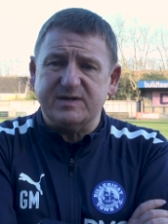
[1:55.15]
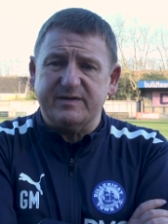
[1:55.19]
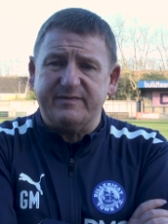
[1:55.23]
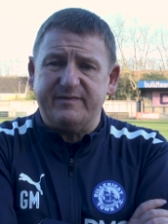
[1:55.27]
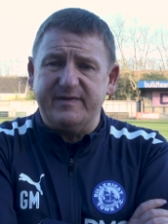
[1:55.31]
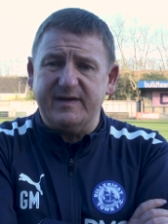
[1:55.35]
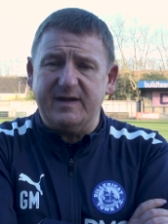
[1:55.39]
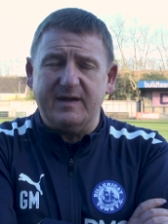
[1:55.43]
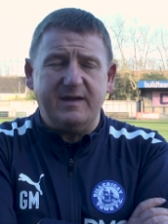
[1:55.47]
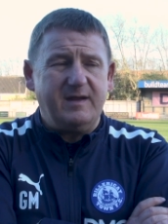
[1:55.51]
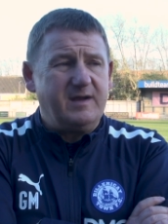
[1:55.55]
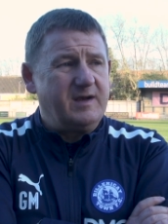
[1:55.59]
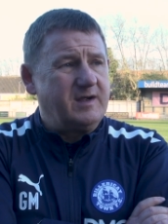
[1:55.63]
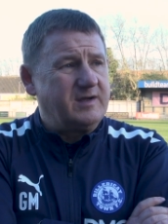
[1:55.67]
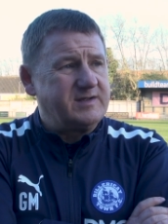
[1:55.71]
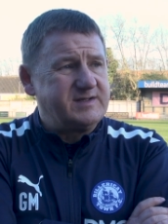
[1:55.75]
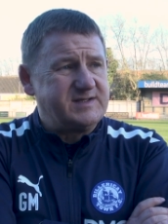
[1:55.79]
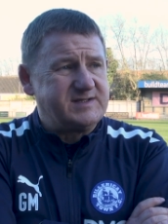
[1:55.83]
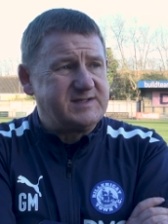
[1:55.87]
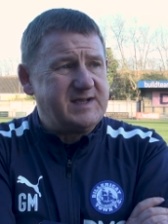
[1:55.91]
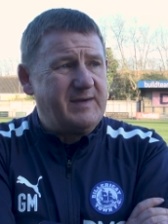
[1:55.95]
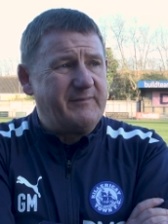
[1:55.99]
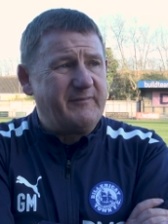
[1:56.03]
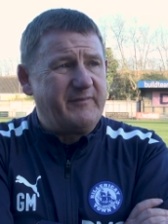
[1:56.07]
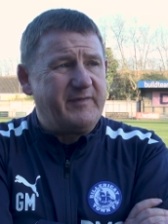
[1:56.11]
I think
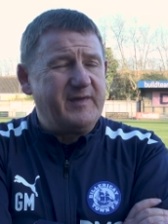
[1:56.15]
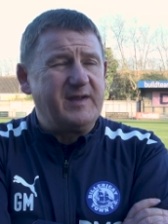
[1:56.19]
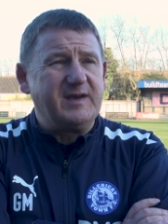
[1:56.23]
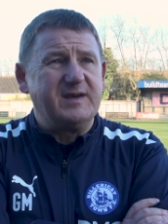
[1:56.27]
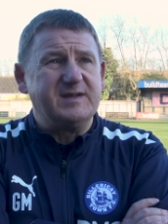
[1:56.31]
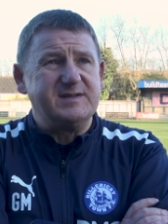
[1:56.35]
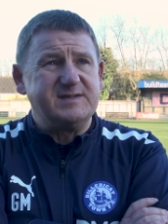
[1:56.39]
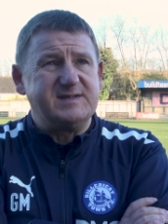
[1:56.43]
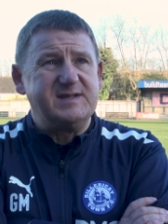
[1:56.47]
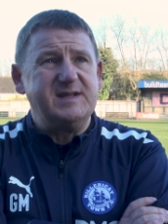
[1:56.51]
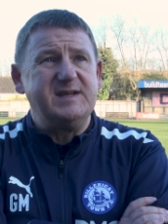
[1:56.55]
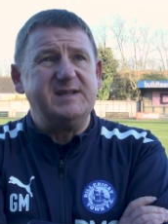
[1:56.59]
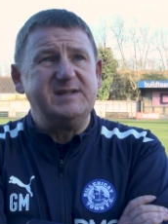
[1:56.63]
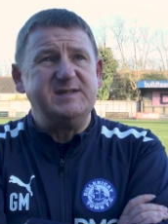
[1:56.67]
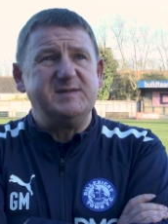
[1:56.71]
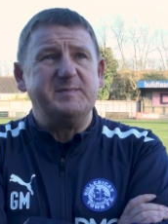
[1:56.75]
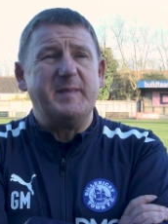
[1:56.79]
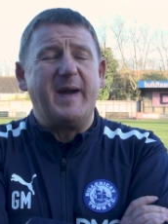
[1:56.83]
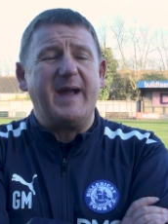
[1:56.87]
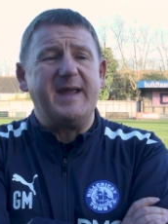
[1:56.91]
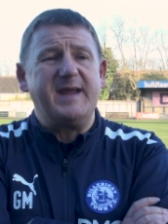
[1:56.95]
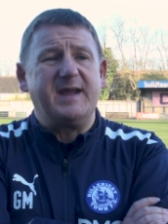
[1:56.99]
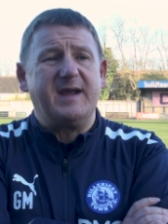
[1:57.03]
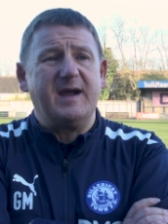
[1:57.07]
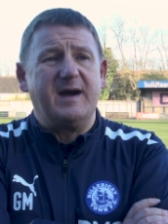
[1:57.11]
it's something that's in his
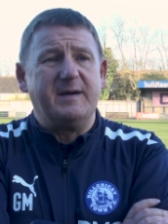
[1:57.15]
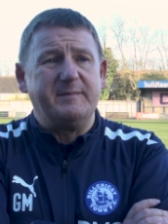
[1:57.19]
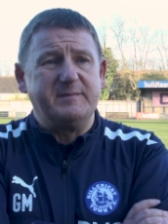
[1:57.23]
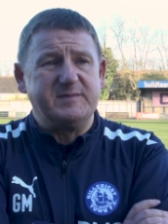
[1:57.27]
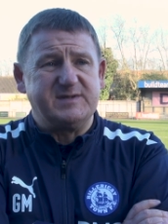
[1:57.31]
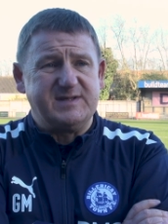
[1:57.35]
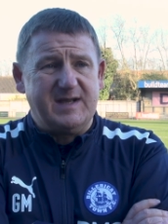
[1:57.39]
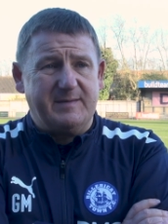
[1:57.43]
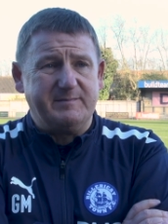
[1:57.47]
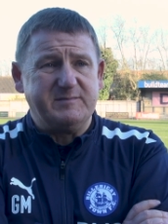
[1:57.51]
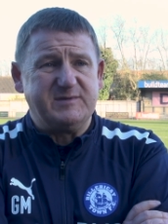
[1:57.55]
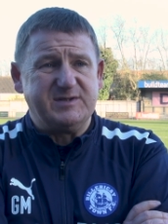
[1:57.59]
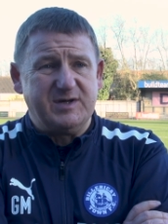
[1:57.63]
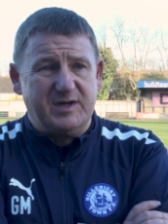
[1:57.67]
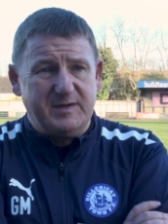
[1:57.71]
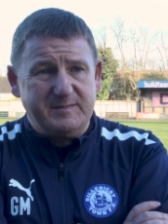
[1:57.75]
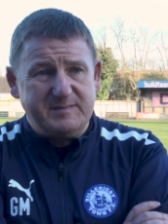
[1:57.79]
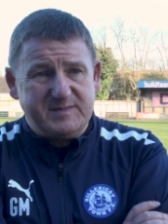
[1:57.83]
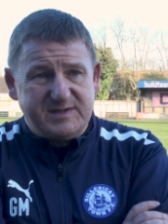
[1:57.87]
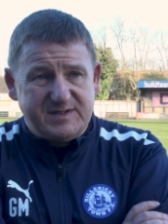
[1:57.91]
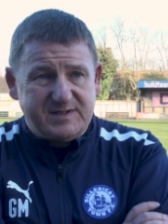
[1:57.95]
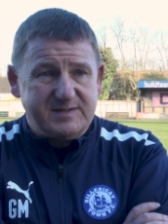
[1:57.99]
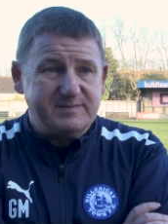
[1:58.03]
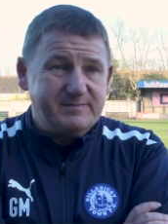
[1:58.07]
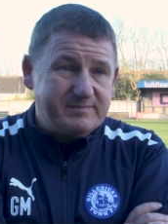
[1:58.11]
makeup.
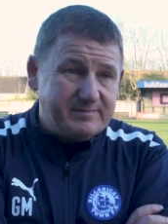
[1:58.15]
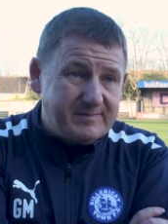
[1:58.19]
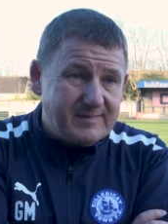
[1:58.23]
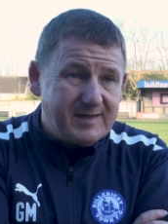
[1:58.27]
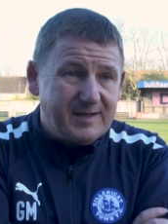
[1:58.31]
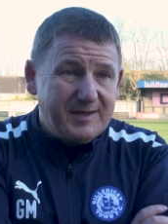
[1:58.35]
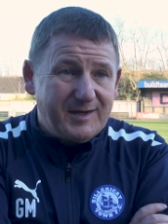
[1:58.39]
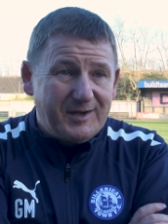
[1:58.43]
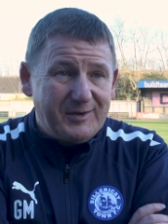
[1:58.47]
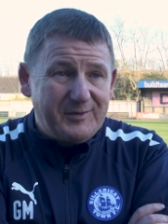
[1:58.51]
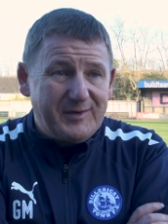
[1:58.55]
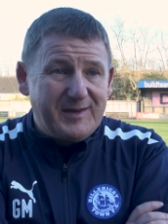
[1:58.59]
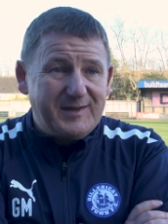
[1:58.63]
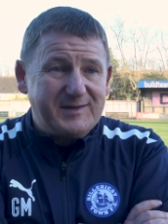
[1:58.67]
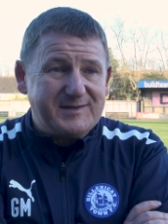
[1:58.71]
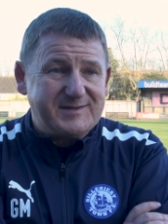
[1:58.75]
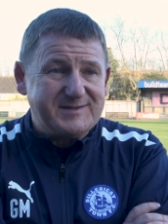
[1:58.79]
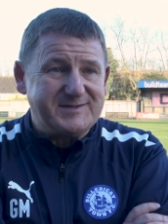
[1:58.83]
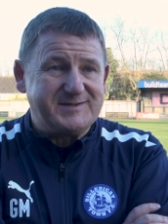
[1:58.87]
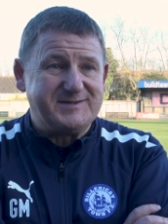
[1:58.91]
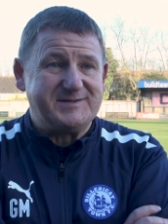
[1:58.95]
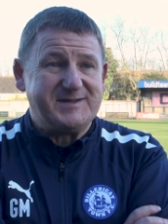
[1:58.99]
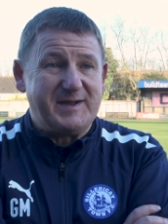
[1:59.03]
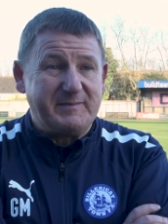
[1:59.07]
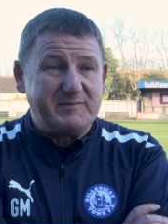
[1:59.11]
Sometimes
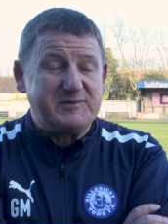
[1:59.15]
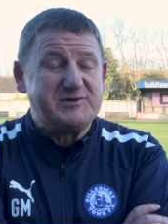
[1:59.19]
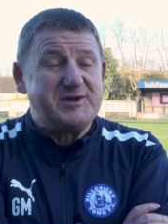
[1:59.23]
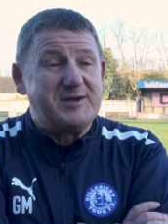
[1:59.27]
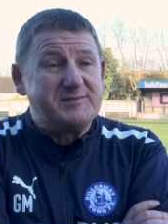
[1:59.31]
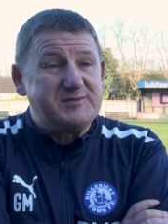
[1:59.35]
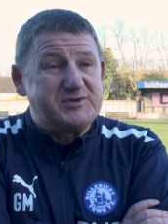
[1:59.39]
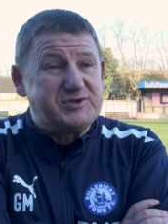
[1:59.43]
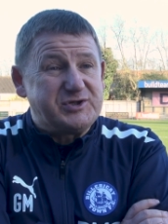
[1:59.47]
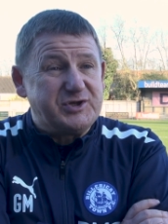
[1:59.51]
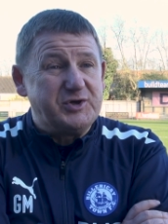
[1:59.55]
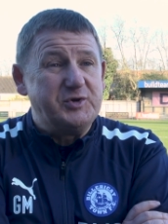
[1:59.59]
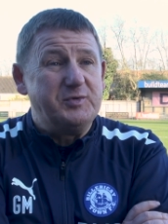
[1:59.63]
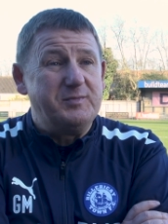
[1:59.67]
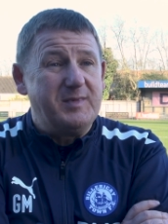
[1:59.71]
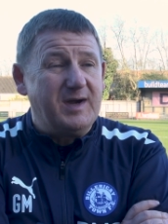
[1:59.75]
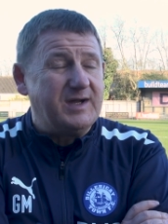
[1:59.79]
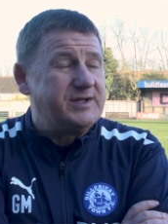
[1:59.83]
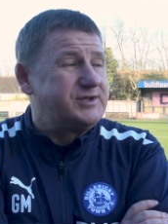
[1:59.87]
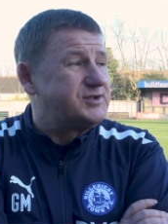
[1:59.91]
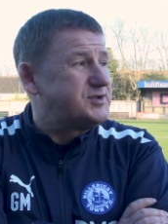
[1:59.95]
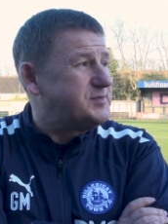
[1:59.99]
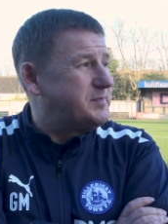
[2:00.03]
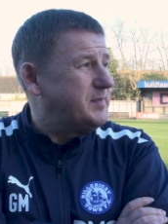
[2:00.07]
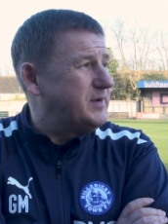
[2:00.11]
sometimes too
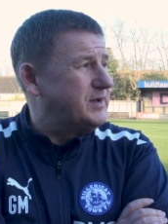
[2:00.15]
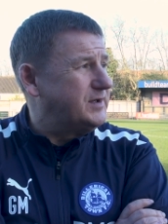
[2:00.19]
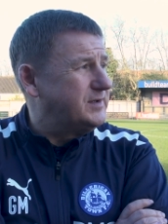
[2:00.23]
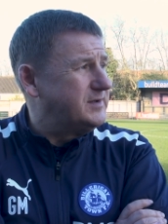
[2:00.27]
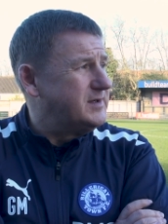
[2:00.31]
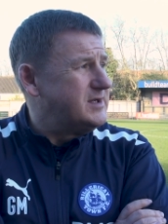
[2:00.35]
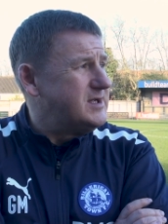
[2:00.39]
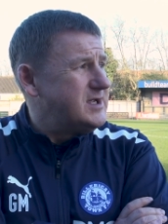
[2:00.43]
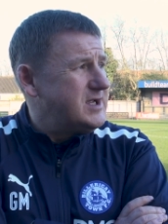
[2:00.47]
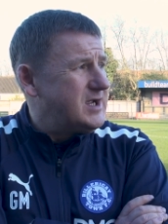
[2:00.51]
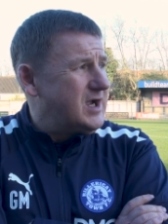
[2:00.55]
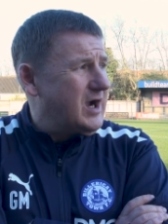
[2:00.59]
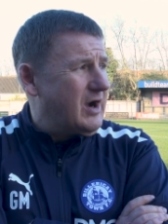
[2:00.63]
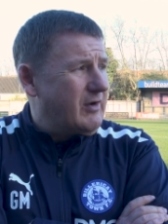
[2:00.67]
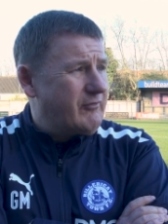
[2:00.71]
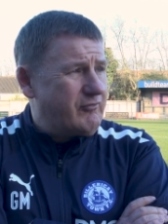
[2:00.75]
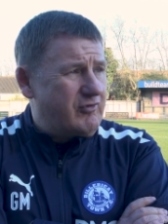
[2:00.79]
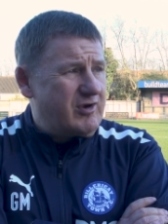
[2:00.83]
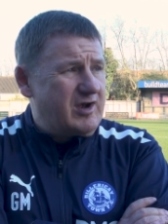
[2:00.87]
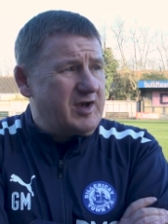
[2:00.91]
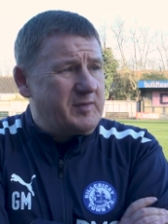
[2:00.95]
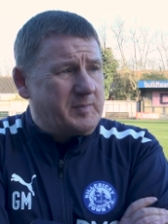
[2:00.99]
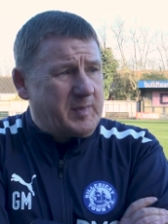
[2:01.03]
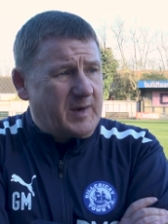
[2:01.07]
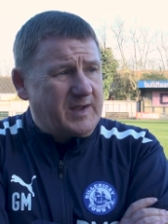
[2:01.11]
much, but I'm
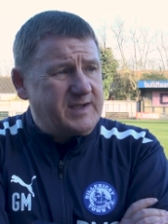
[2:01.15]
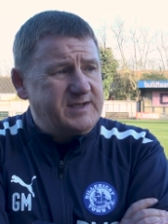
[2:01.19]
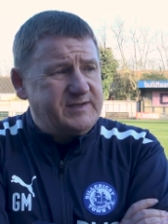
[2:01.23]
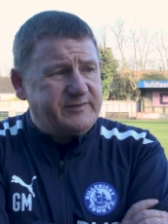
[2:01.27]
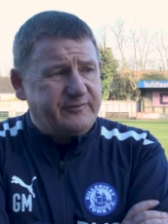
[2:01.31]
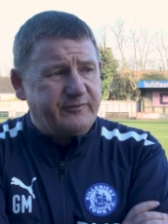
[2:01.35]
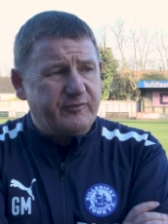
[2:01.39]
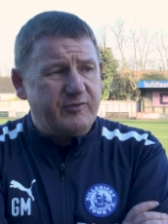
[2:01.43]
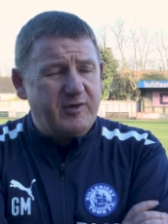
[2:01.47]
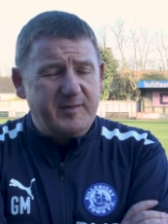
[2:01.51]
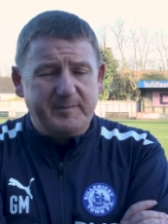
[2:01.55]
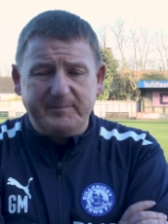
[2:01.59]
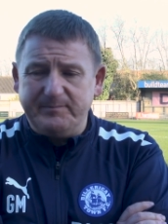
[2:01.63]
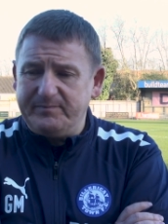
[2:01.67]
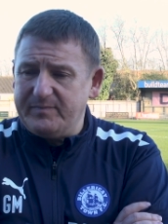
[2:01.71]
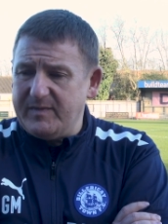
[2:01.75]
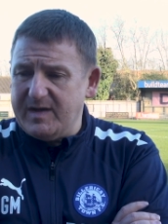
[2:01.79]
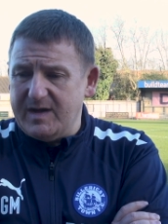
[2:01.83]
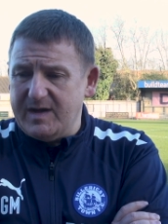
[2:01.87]
really pleased for him.